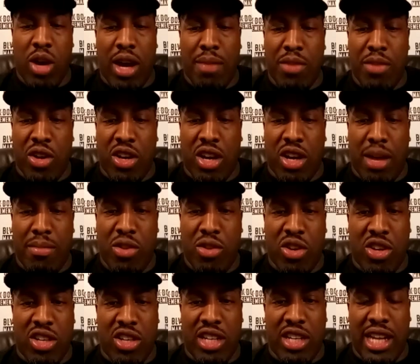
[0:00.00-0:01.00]
I'm
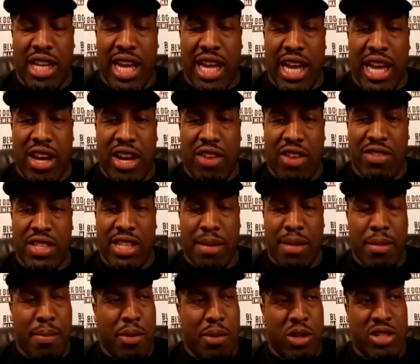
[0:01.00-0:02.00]
not gonna lie. Obviously, I'm
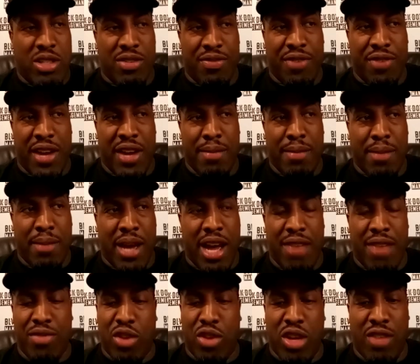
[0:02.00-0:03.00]
a boxing fan, but
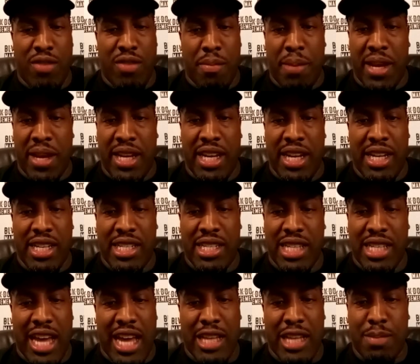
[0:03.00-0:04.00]
I've not even paid it the
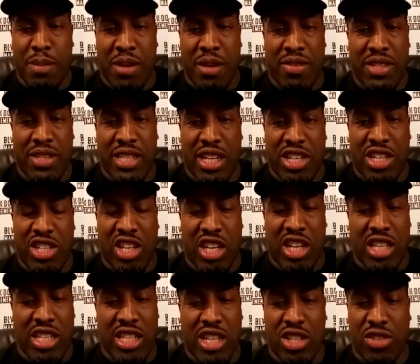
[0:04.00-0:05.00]
slightest bit of attention
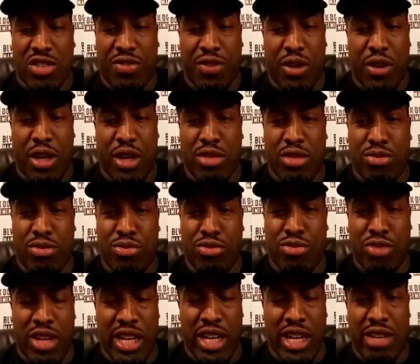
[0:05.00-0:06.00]
because I just feel it's
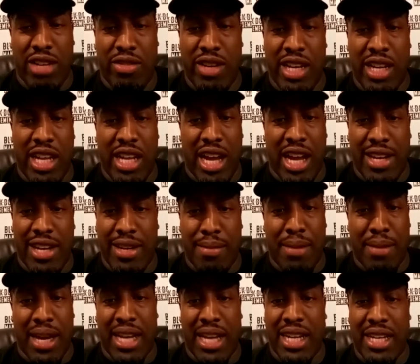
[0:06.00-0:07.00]
really, really
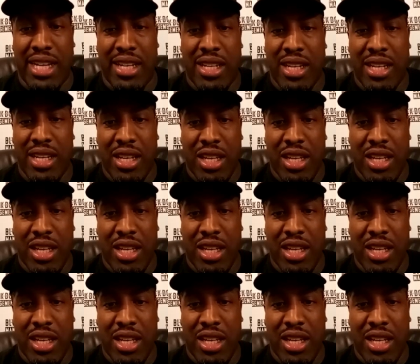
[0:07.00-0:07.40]
undermining.